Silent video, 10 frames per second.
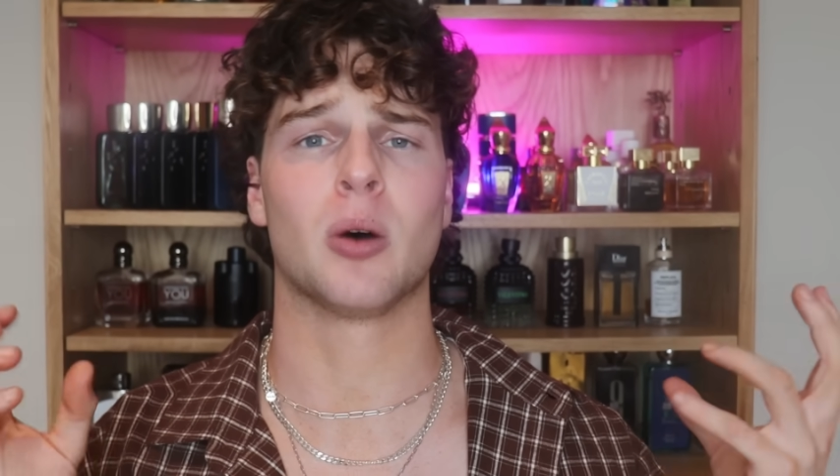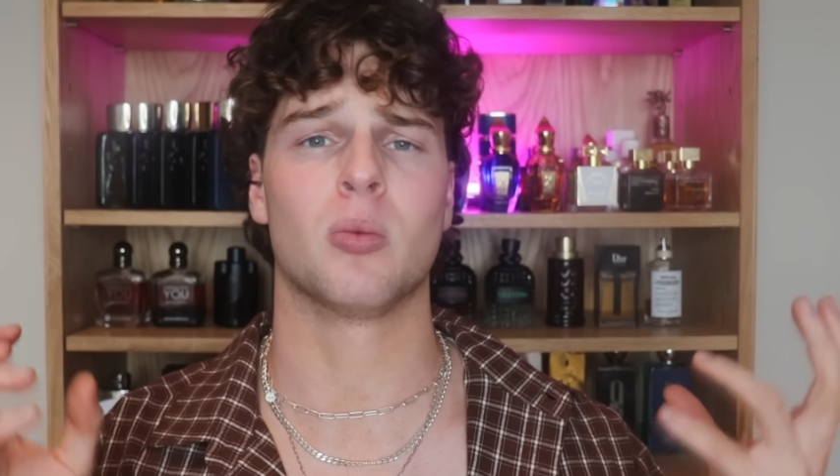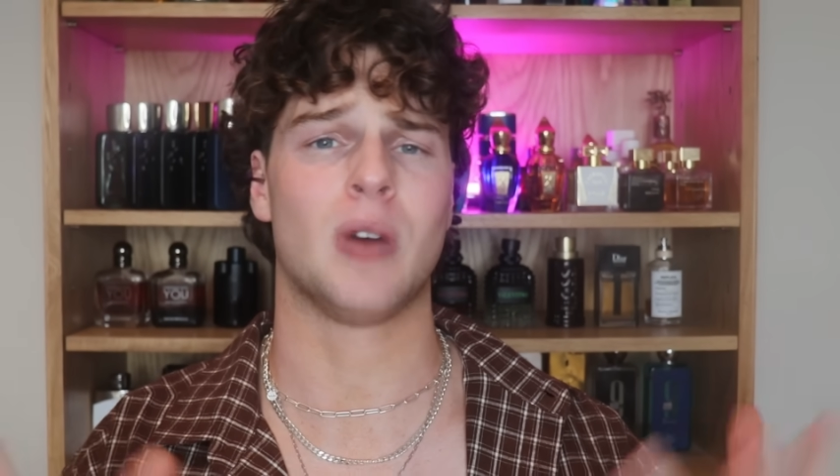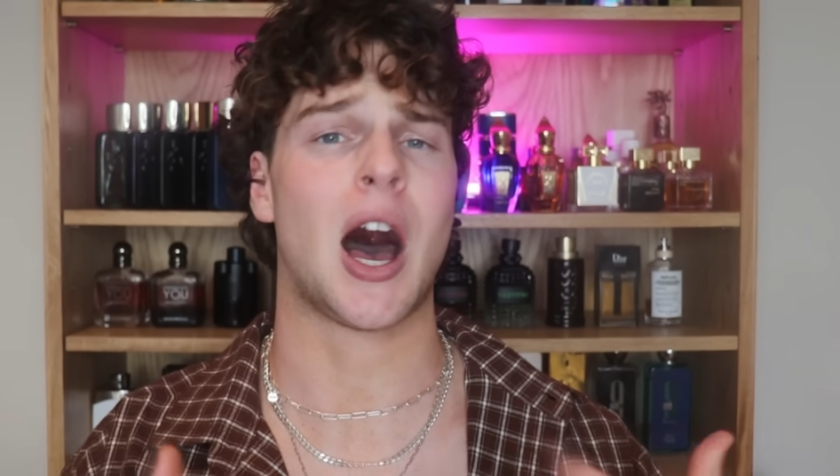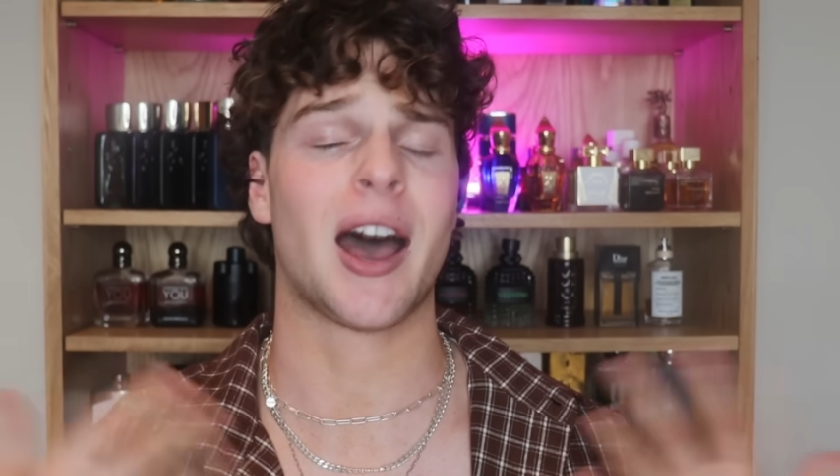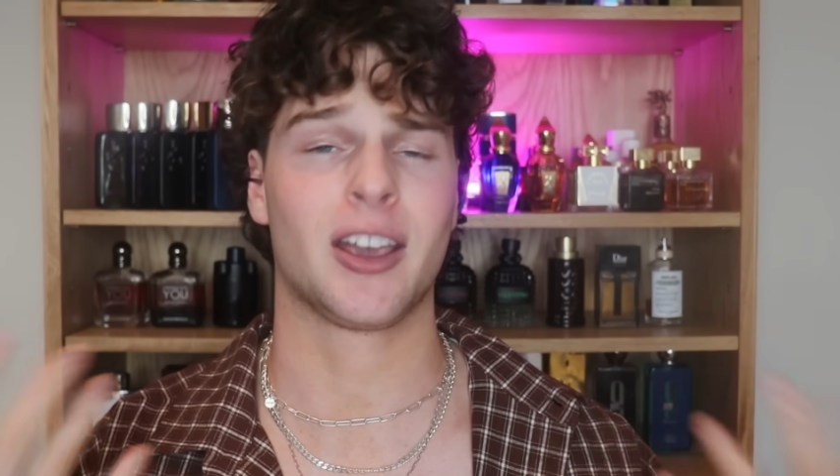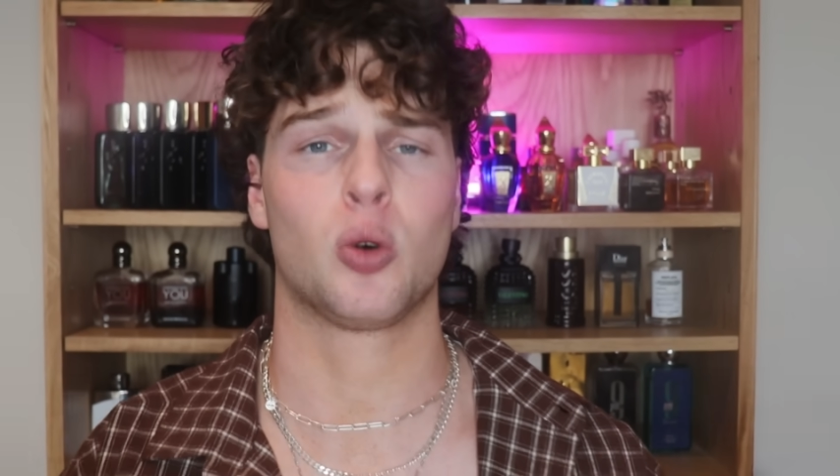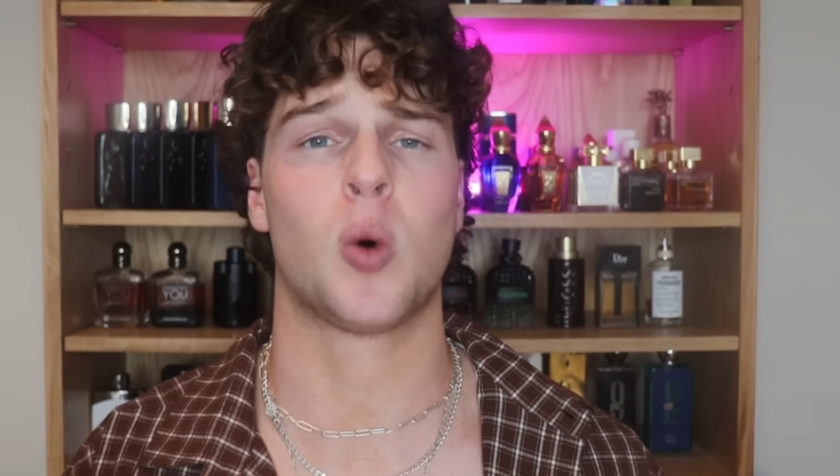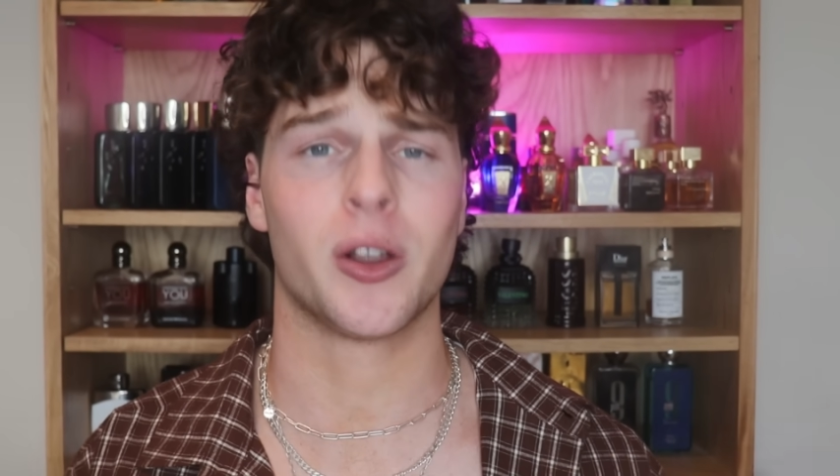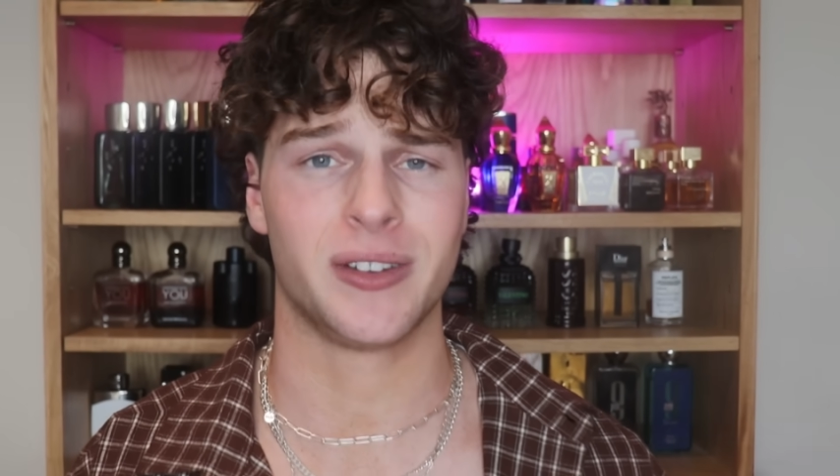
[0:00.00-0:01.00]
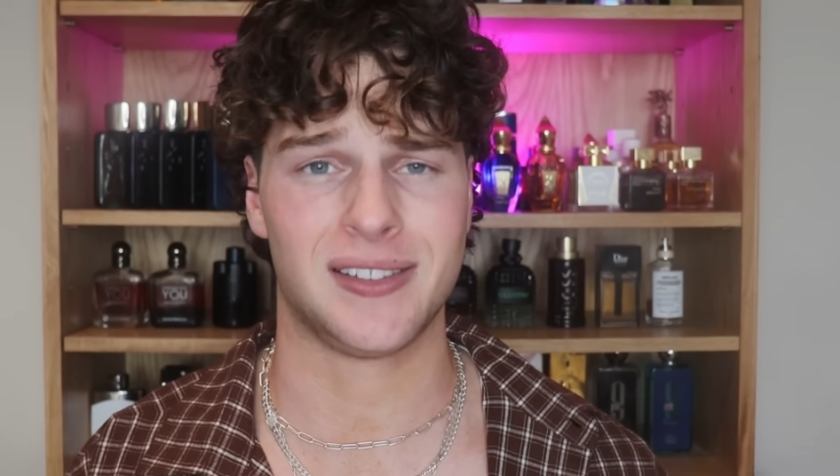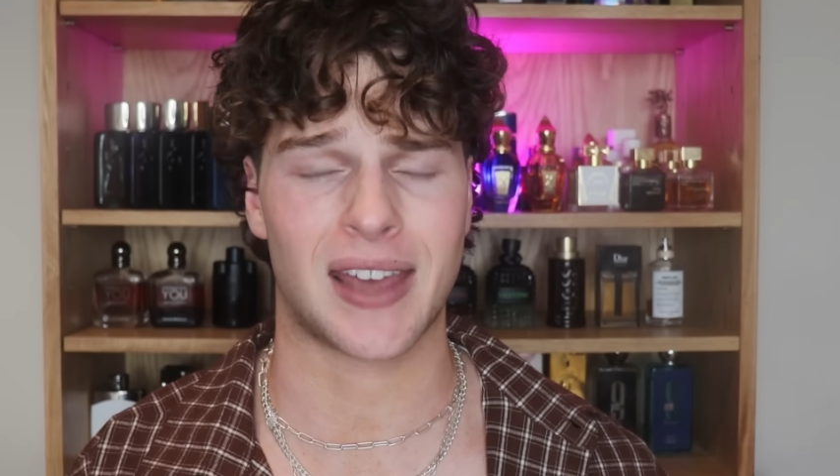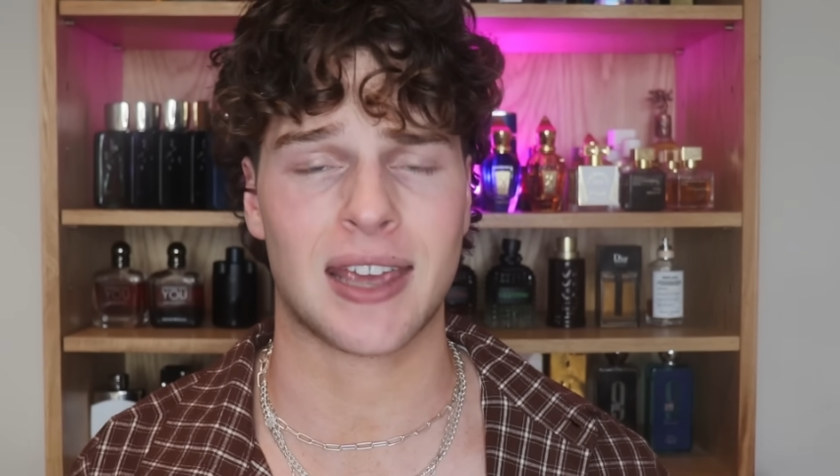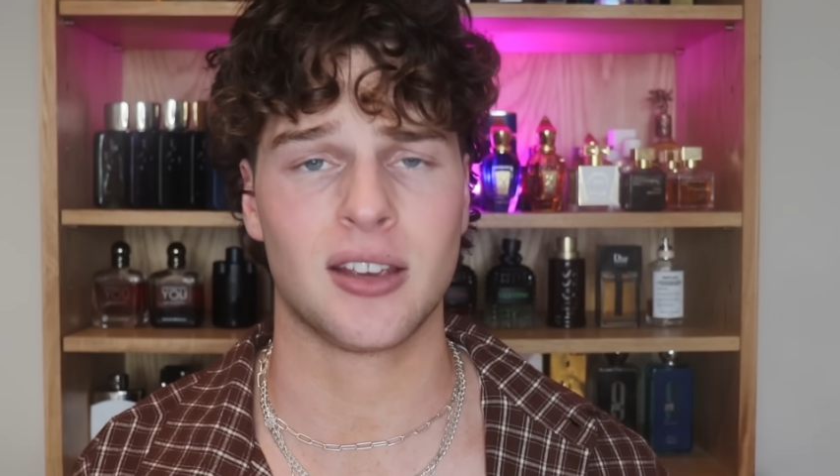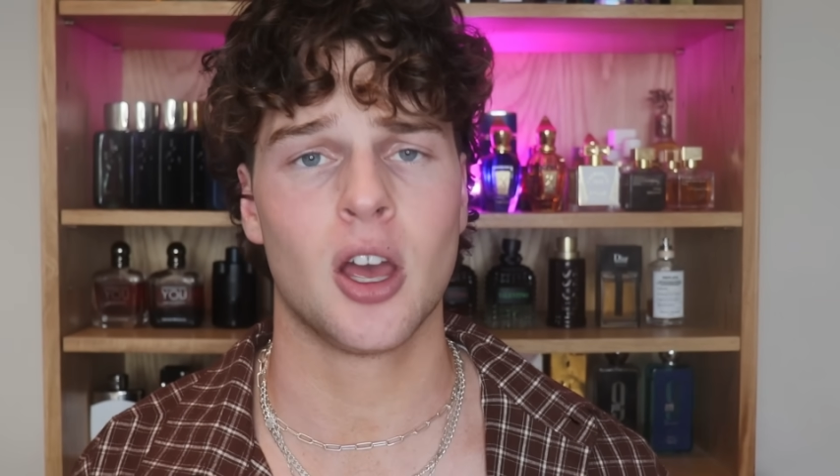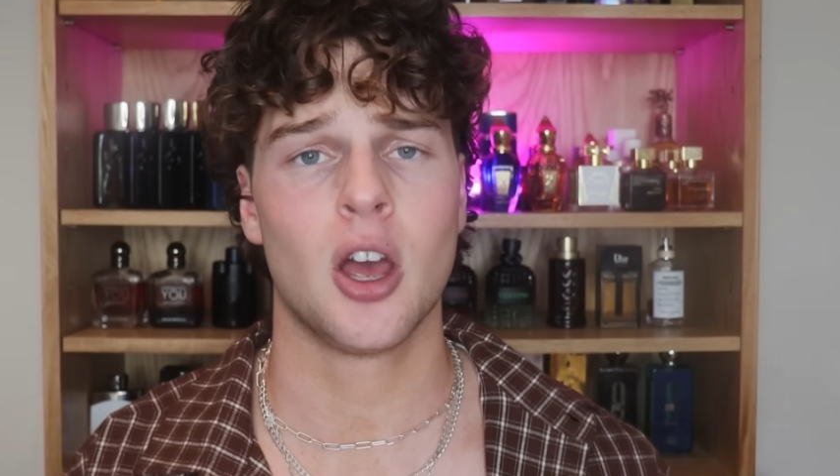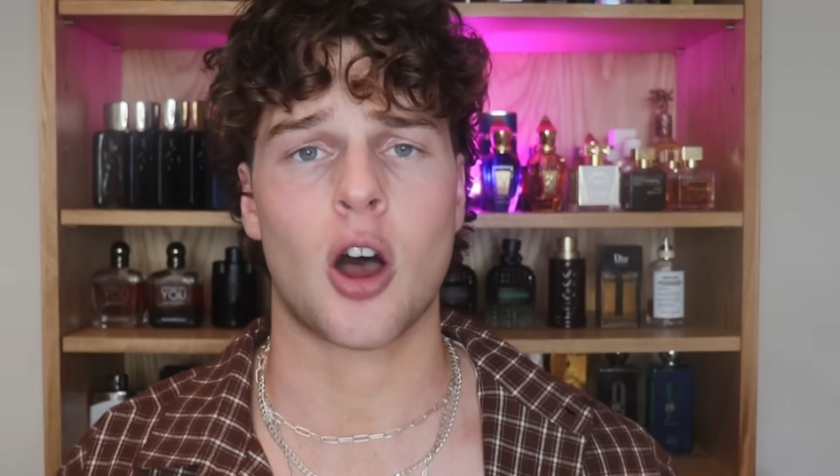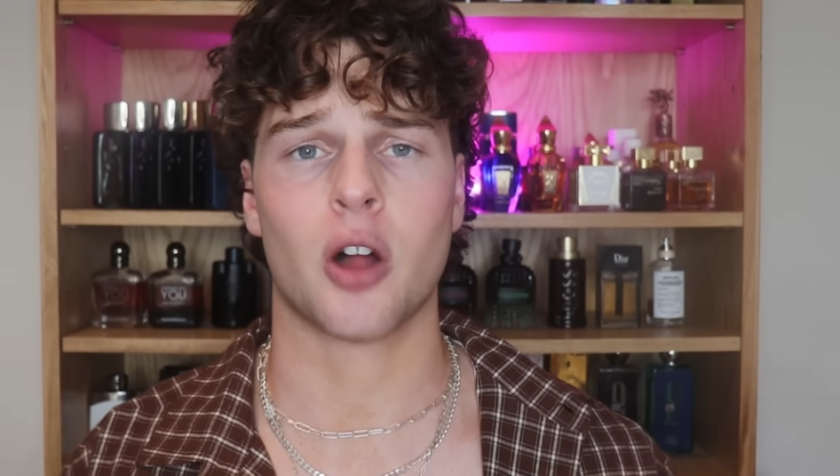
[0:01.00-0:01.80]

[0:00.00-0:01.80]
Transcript: but high quality take